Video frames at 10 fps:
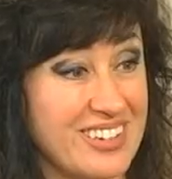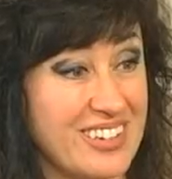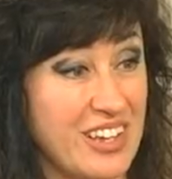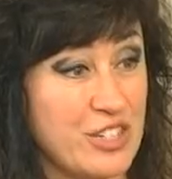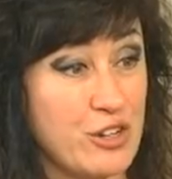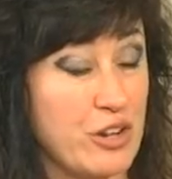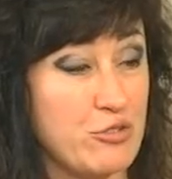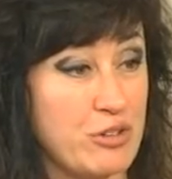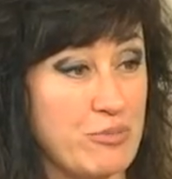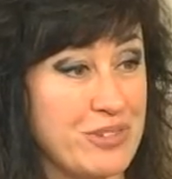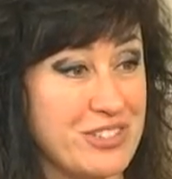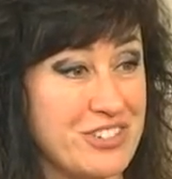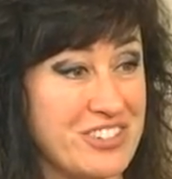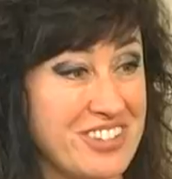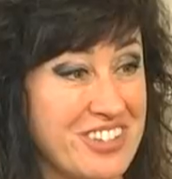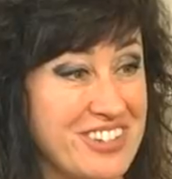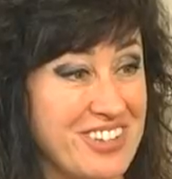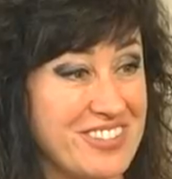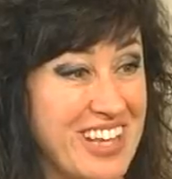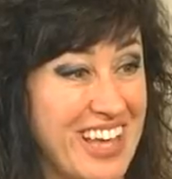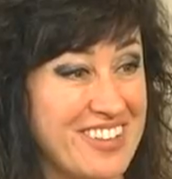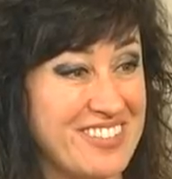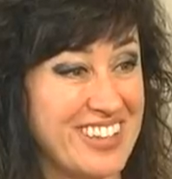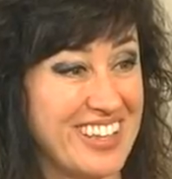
a dream position that you'd love to have?